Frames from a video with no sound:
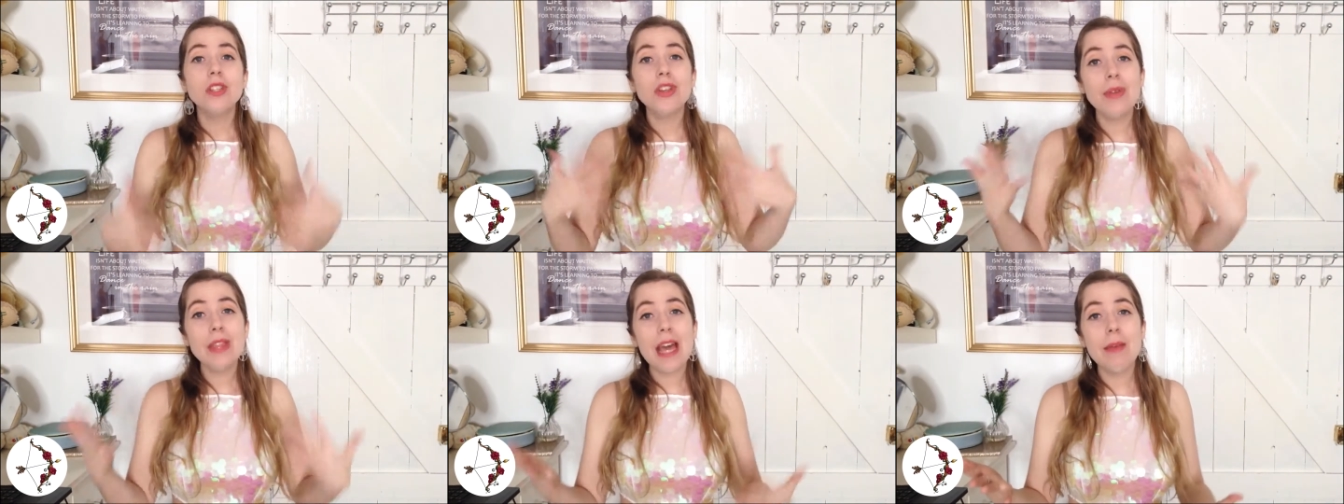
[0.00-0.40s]

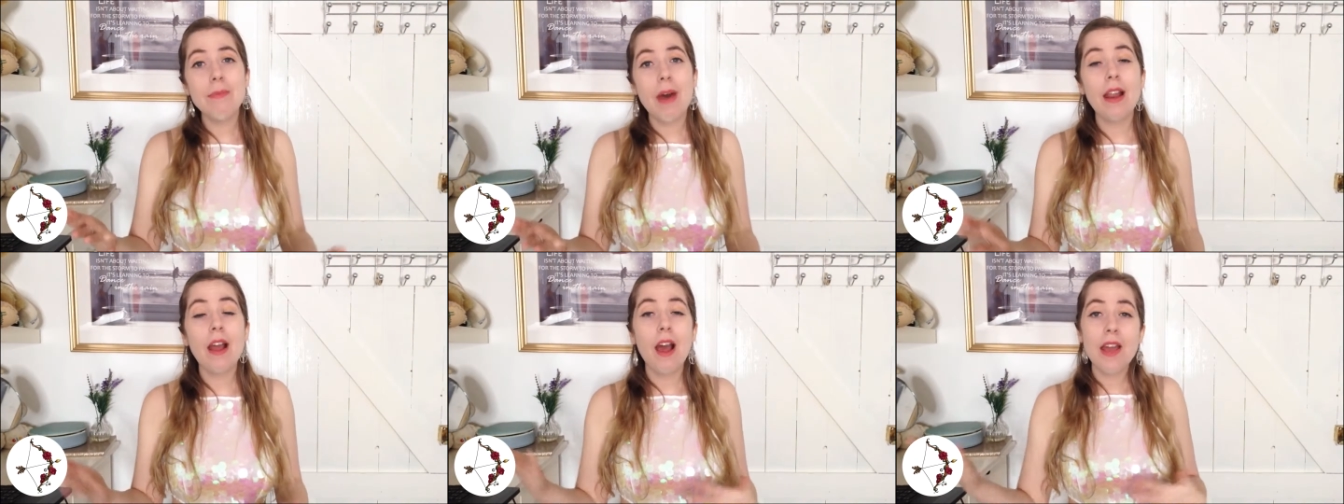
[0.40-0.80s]
So with that in
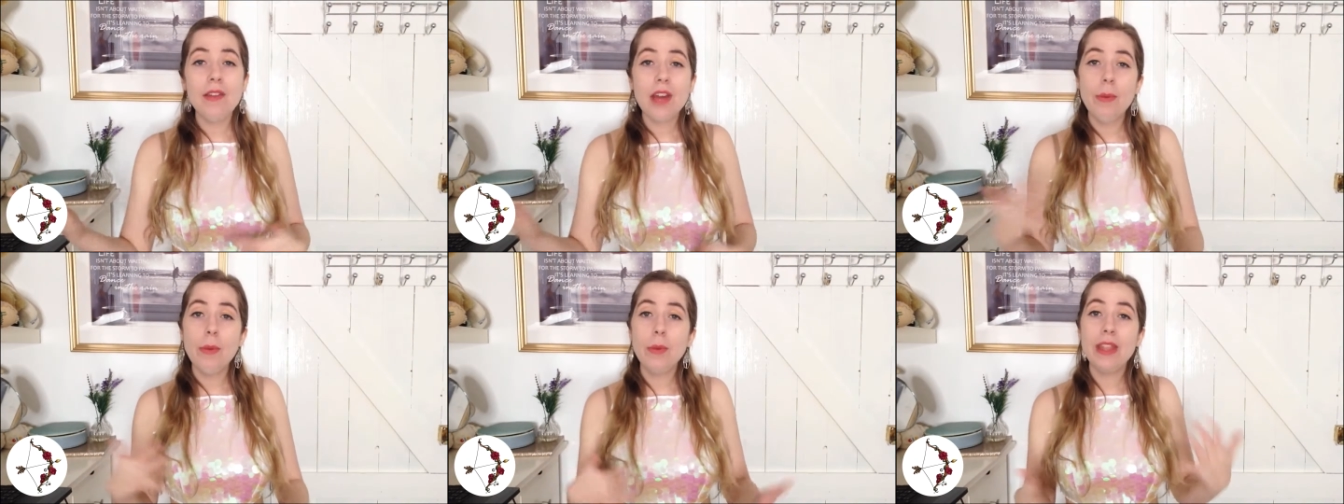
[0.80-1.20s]
mind, I have
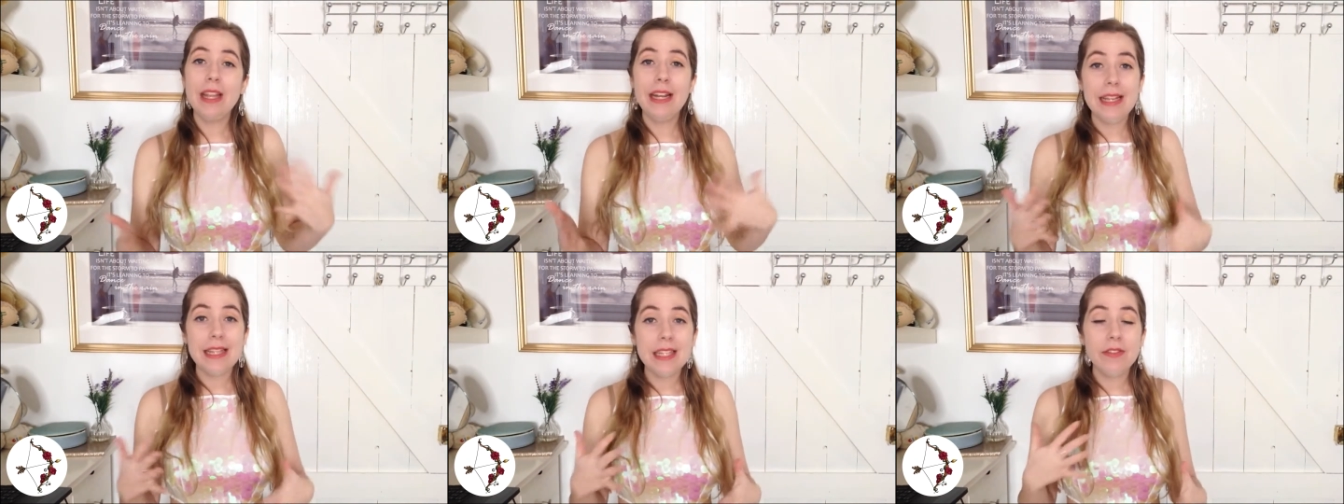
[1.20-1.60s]
come up with a
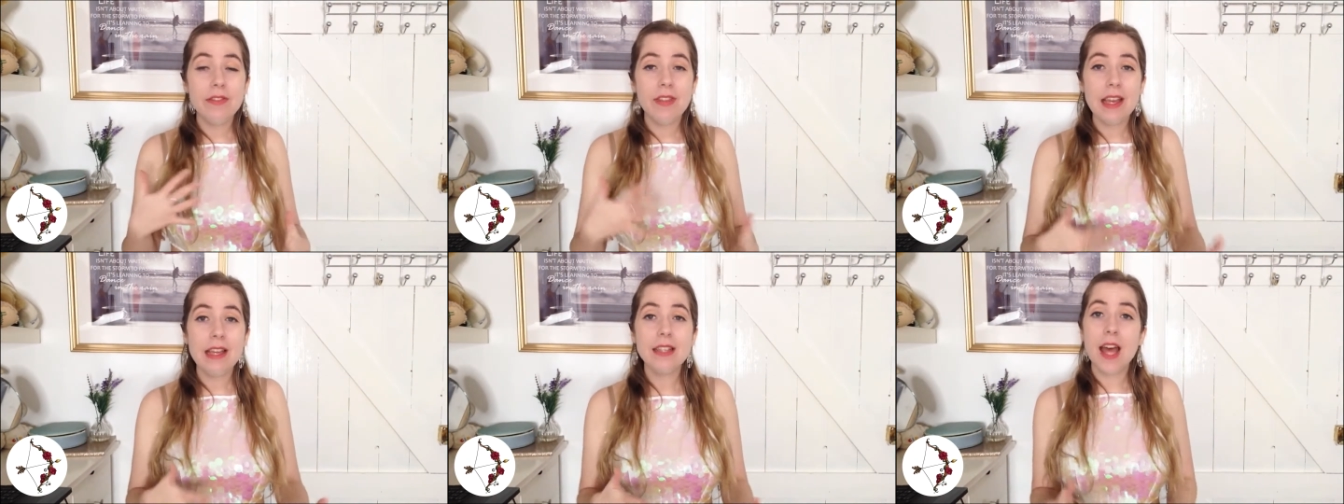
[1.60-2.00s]
list of
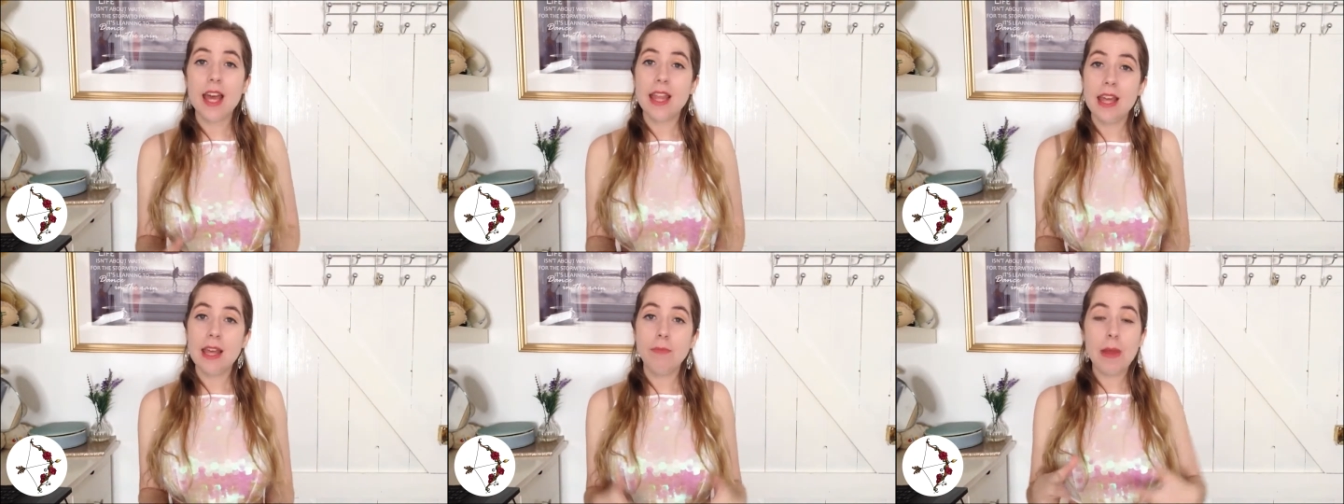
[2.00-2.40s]
things that I
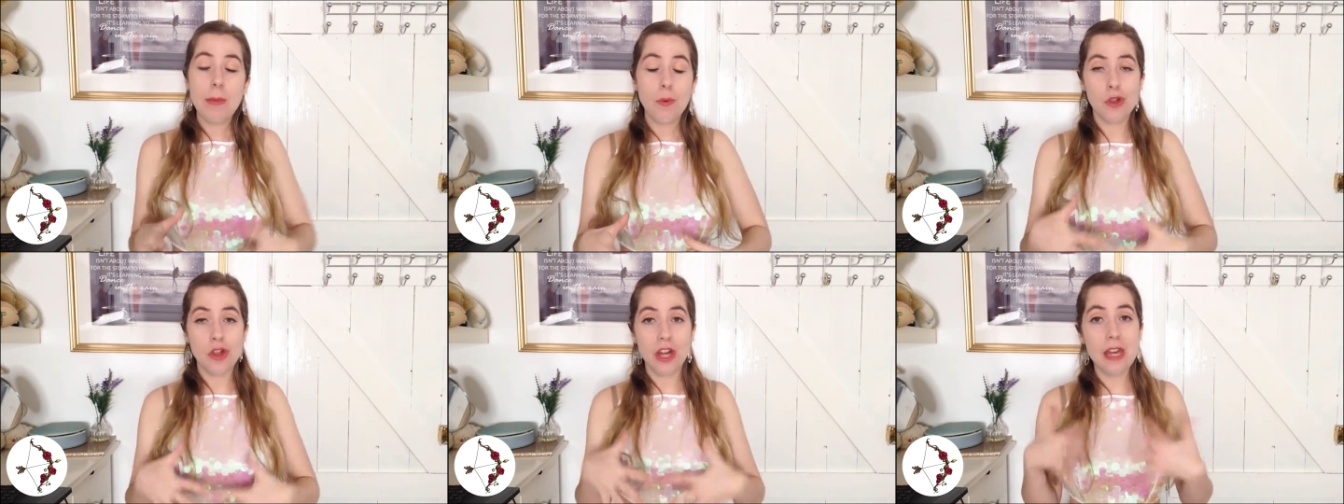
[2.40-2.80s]
think
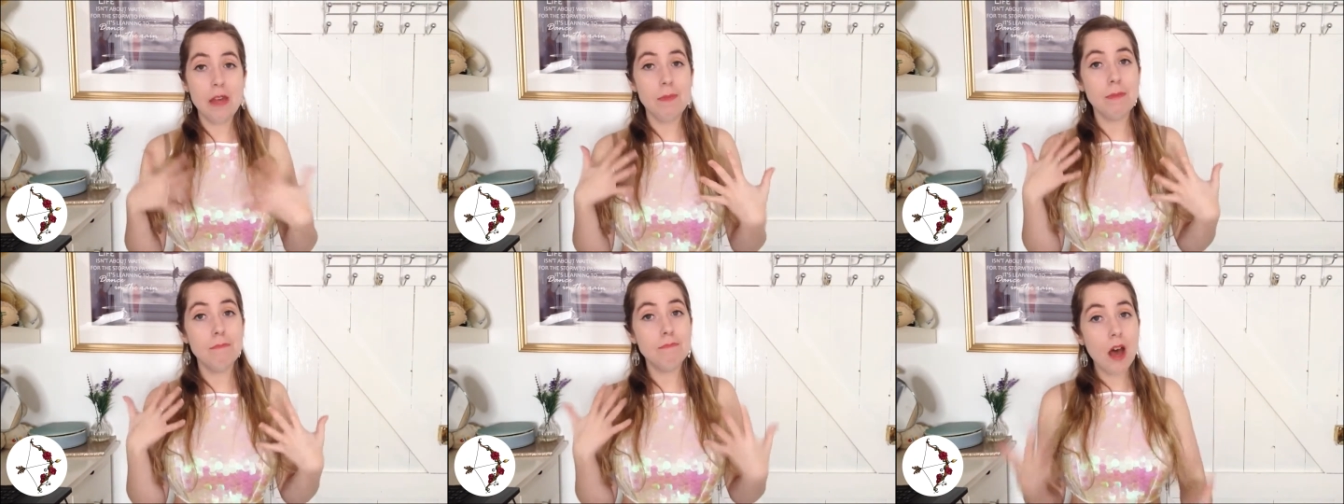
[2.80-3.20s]
people should
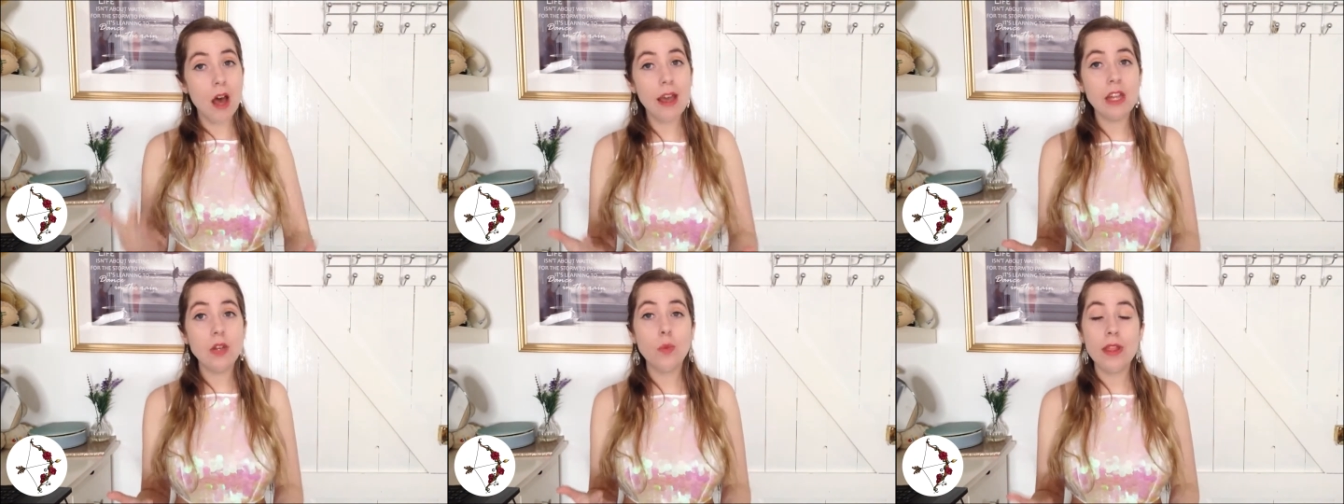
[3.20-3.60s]
keep in
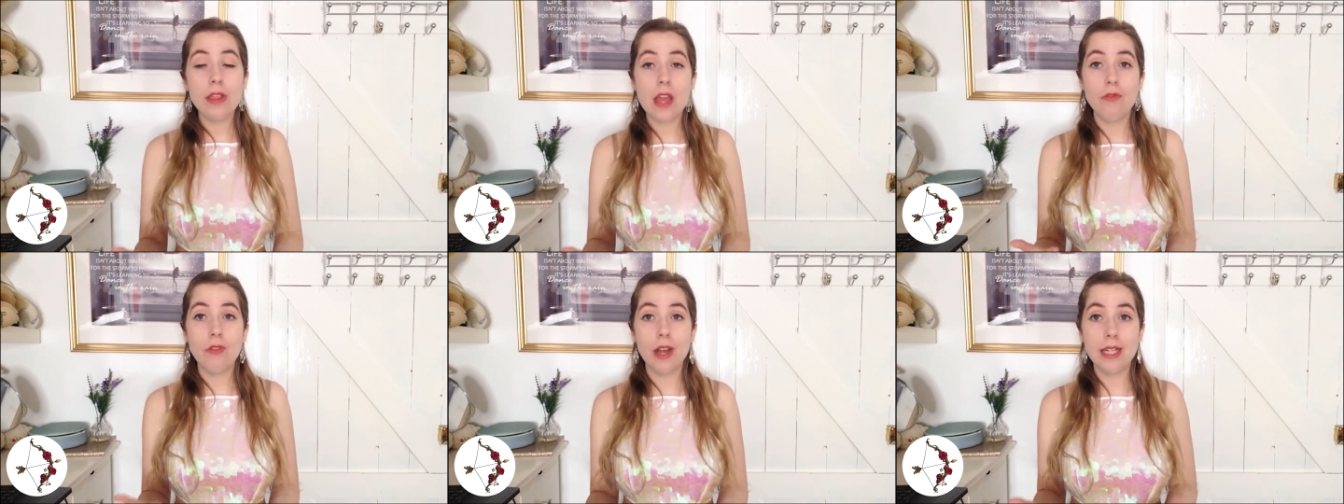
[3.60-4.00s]
mind when
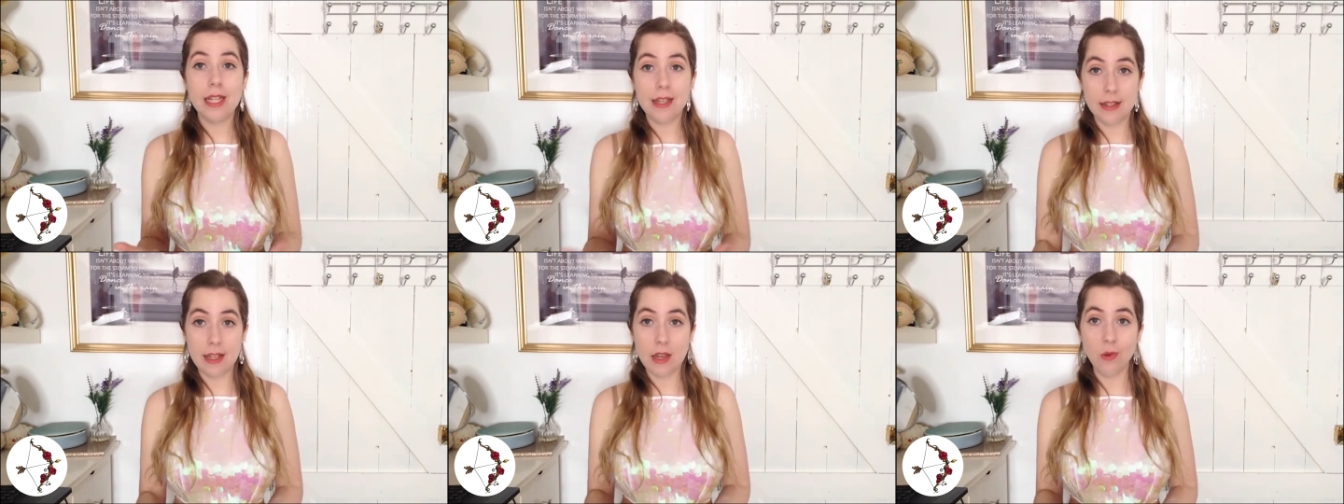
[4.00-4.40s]
they're
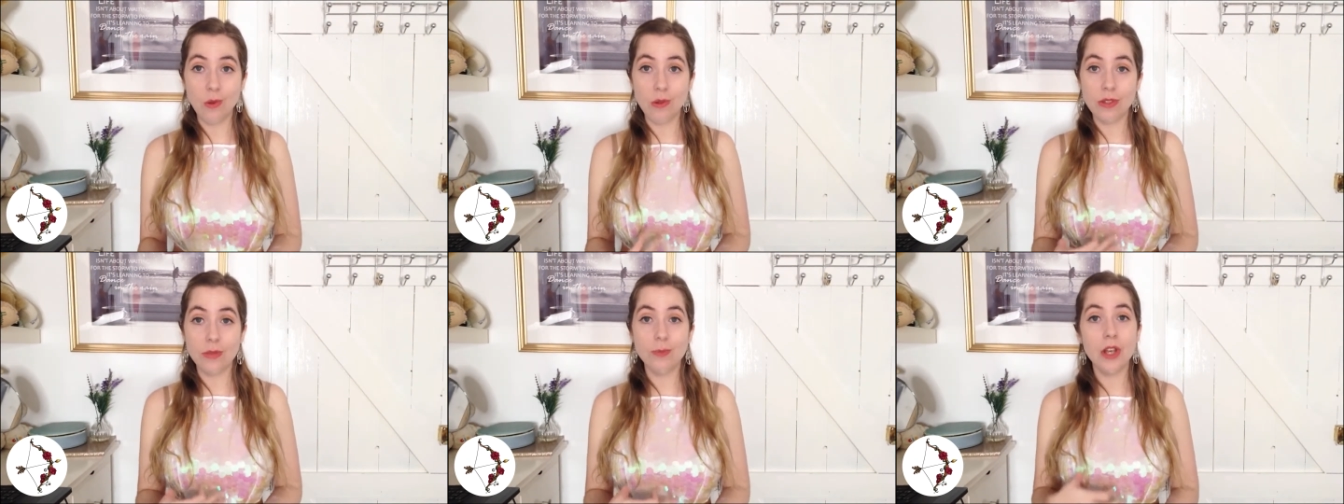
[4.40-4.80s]
writing sequels.